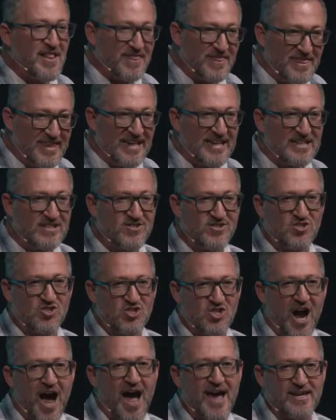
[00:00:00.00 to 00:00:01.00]
these
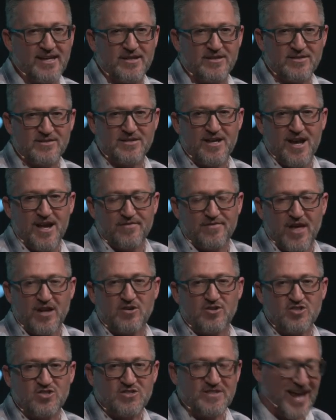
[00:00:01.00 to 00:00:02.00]
giants that are
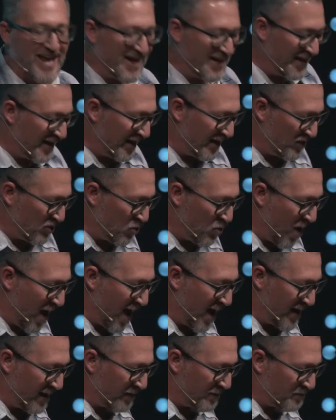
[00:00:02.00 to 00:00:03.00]
standing in the
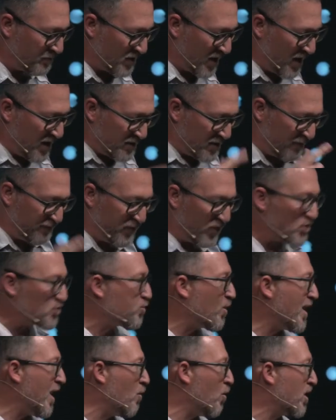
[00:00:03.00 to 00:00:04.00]
way. The first
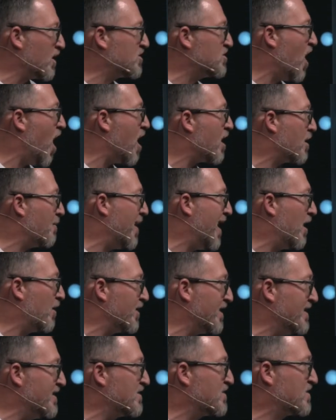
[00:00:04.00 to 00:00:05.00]
one I want to talk about
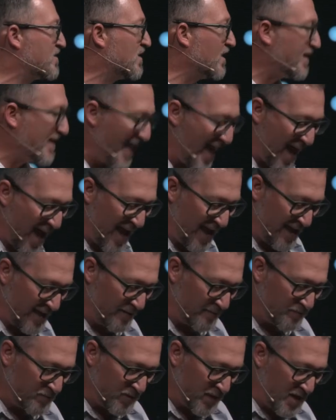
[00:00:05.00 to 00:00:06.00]
is delay
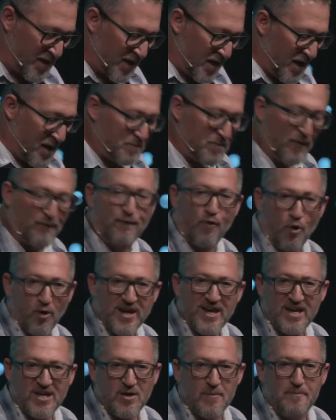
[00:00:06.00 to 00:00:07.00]
before
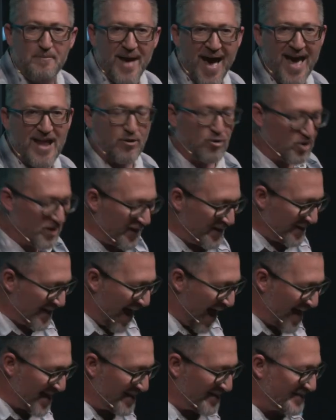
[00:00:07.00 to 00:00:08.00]
he could battle
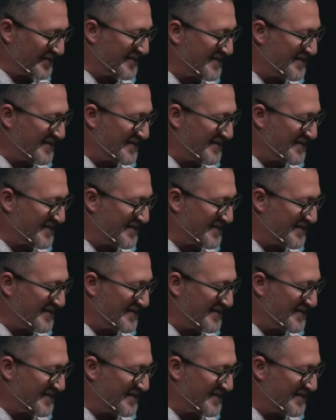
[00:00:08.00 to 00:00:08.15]
Goliath,